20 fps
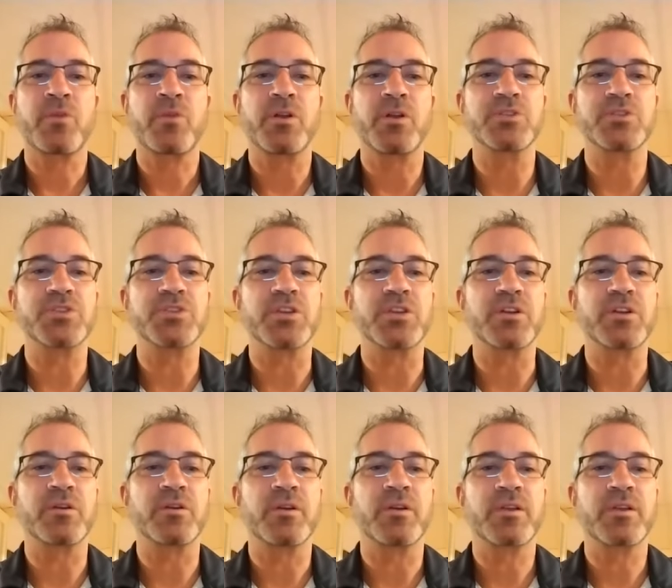Let's see
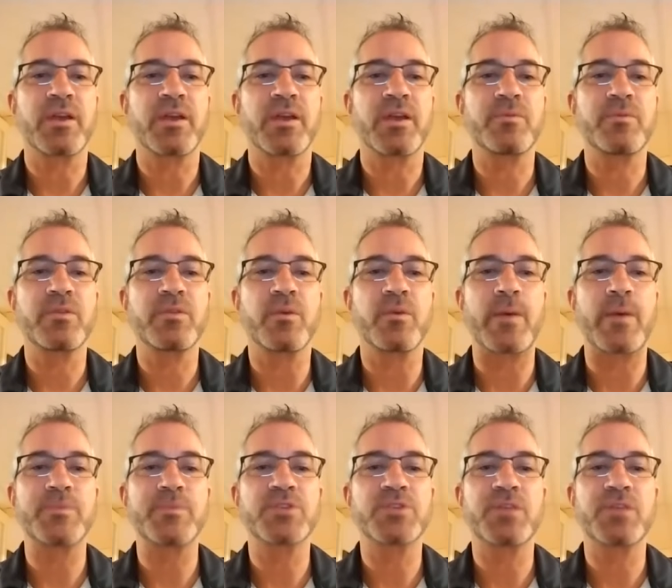here. Can the
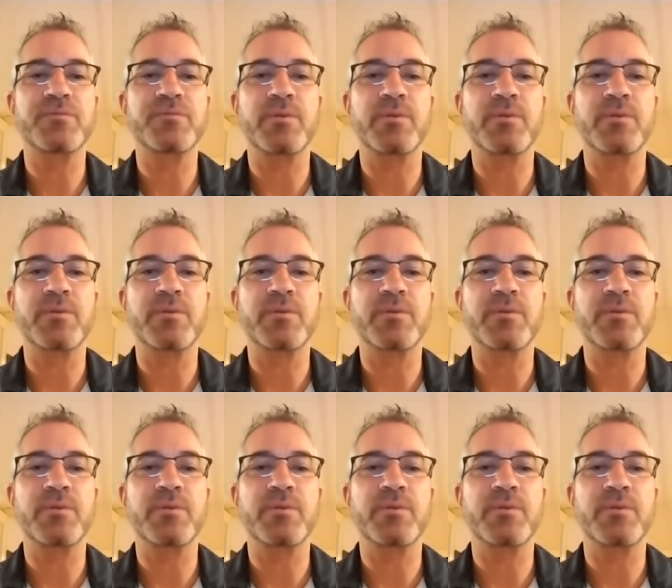website